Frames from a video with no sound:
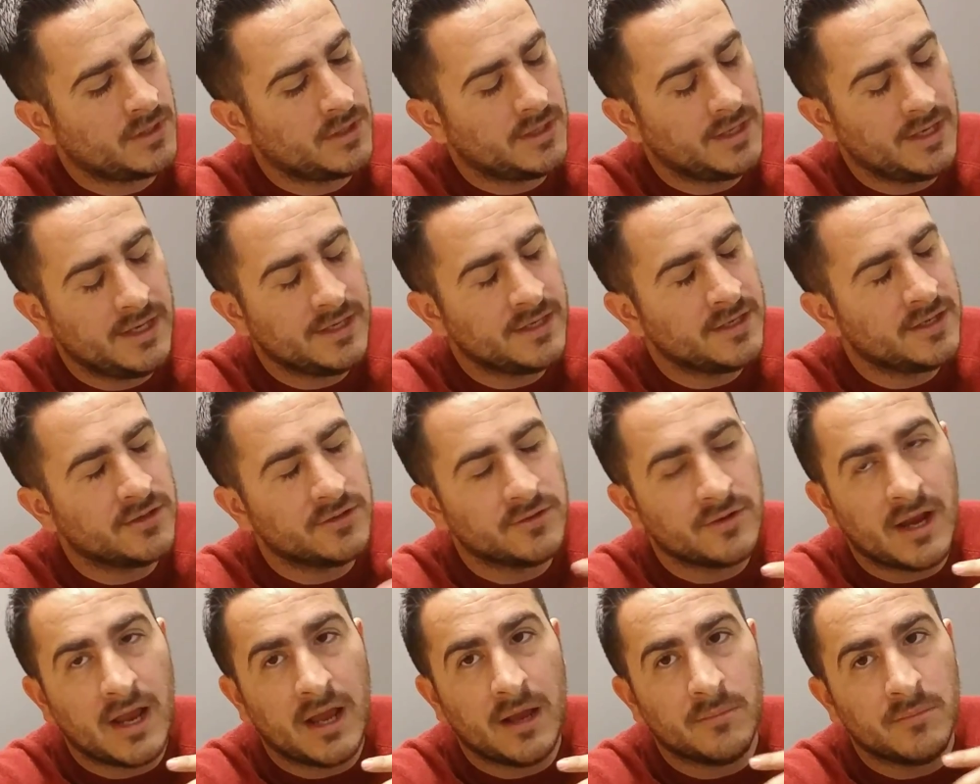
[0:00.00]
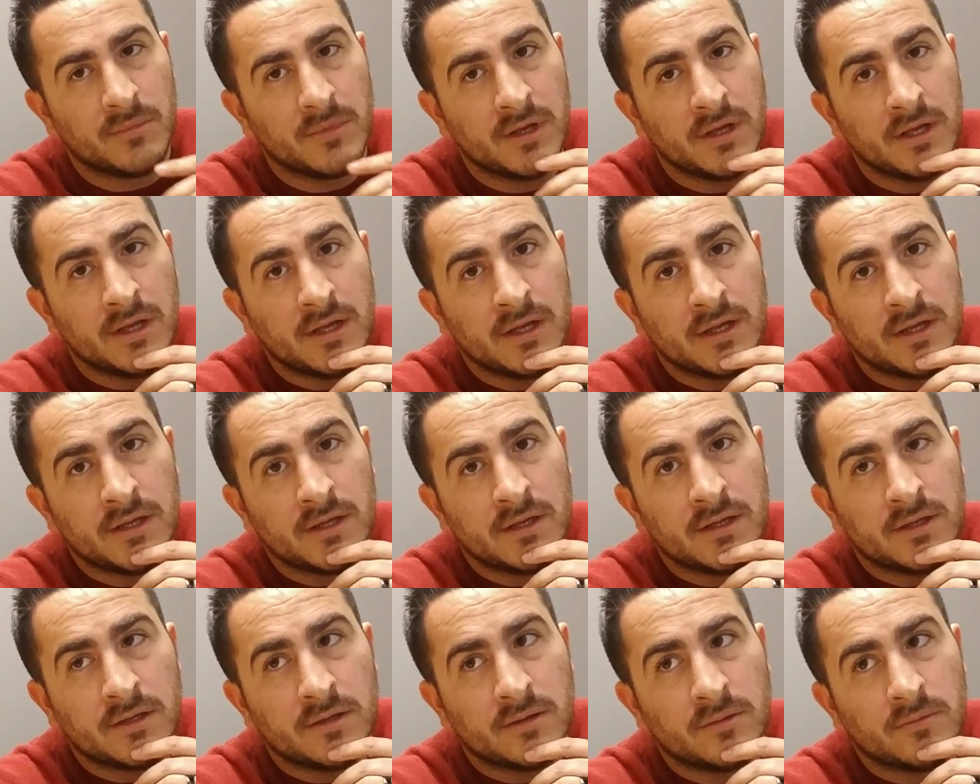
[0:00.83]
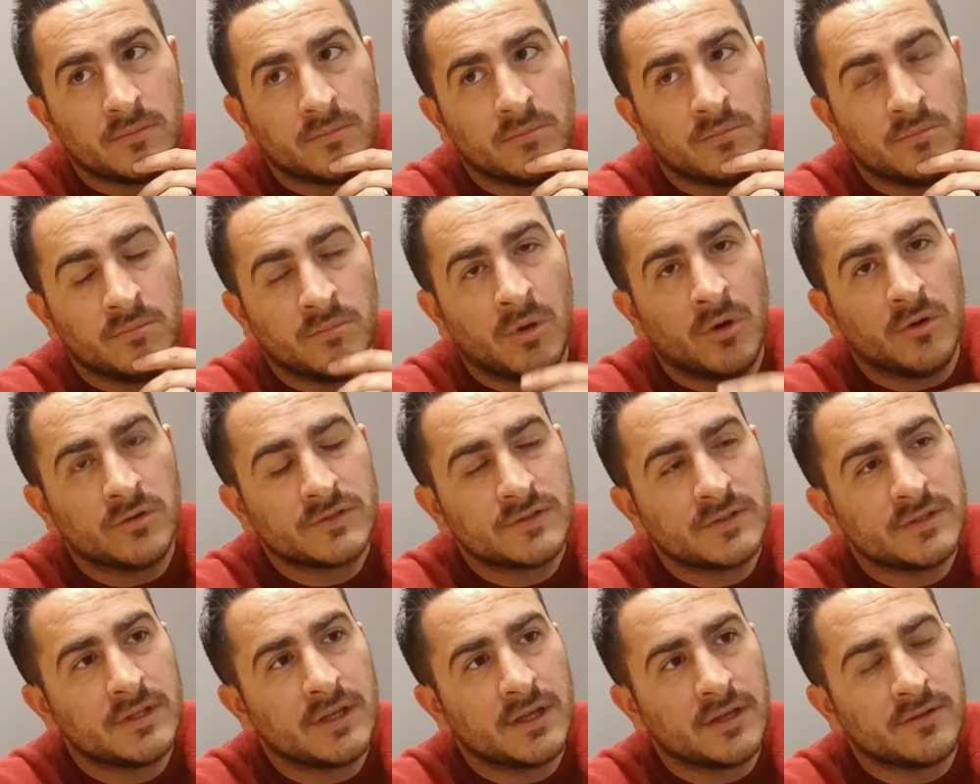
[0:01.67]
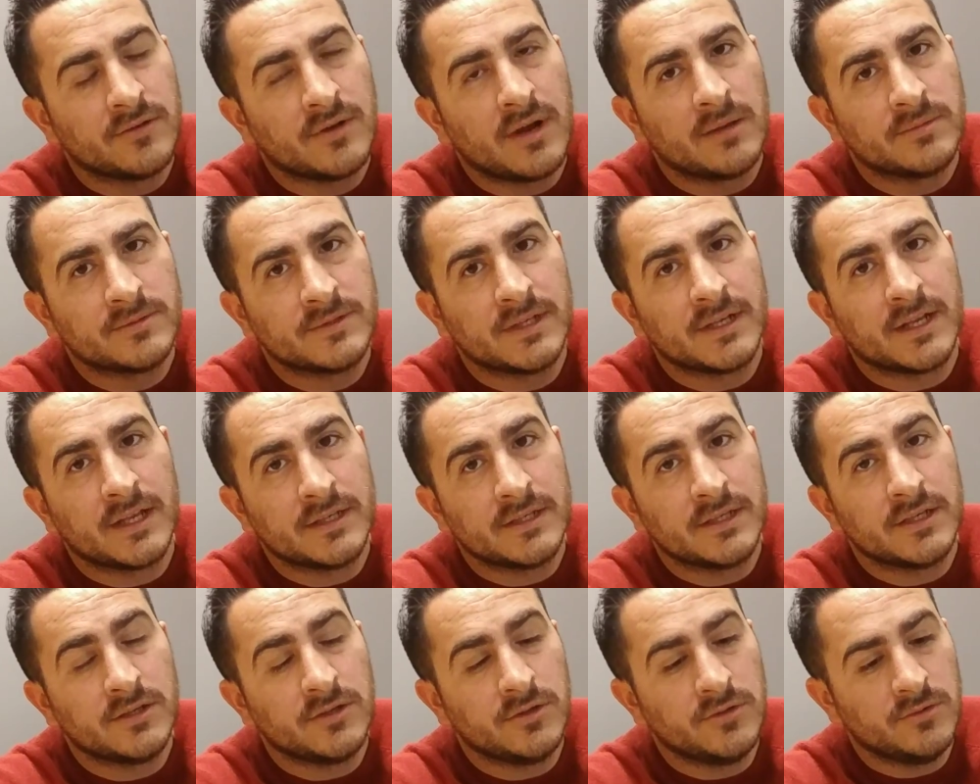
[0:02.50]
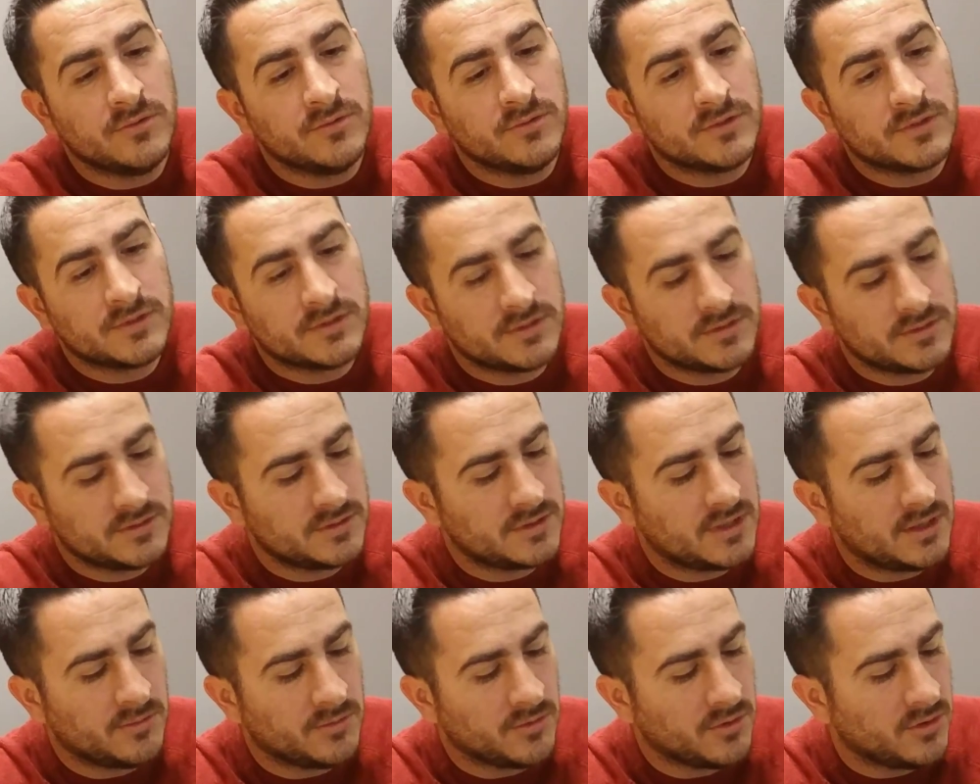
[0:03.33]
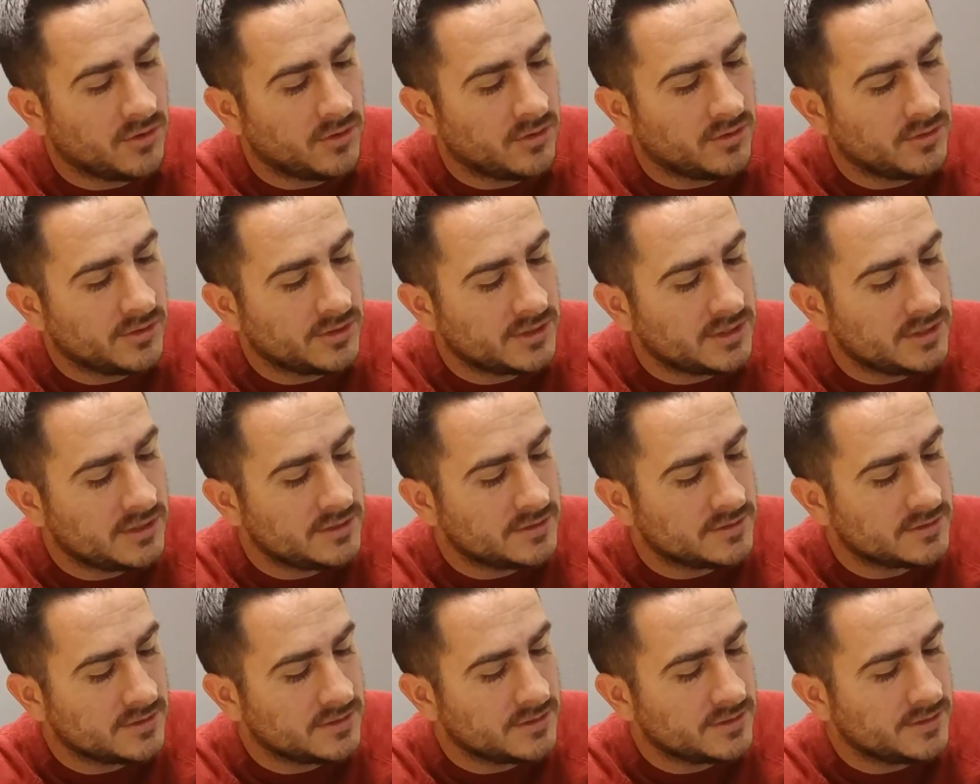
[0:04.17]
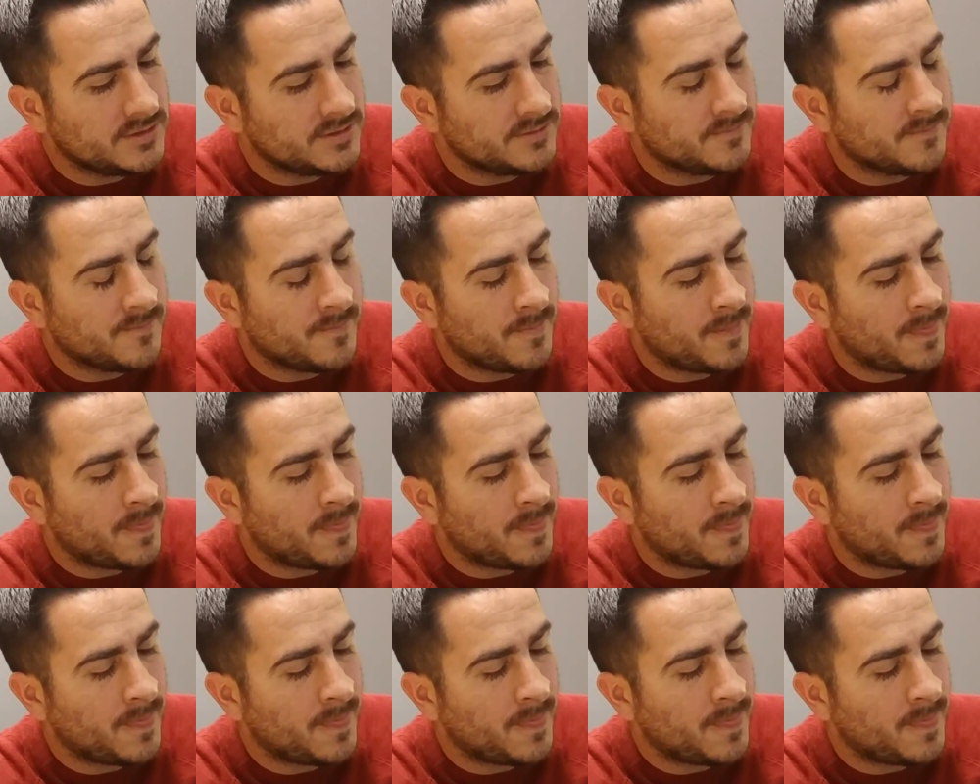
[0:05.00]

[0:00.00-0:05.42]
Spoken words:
any other app, most of the other apps that I did use, they were all easily